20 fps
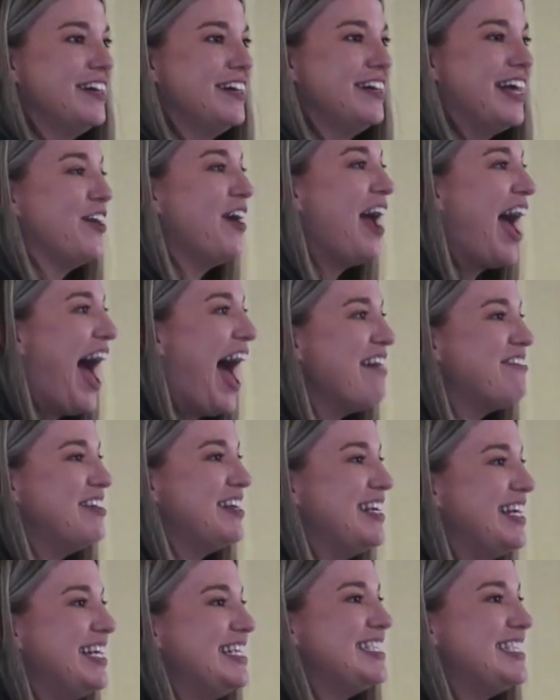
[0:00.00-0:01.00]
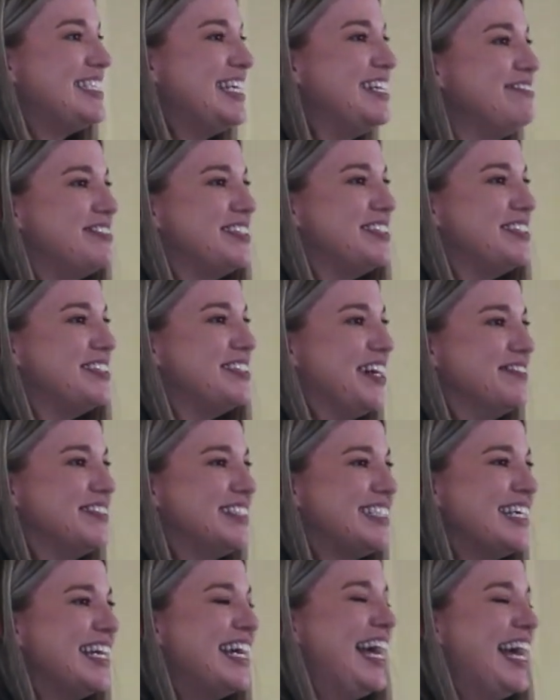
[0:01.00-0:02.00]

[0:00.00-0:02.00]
that you're having these symptoms.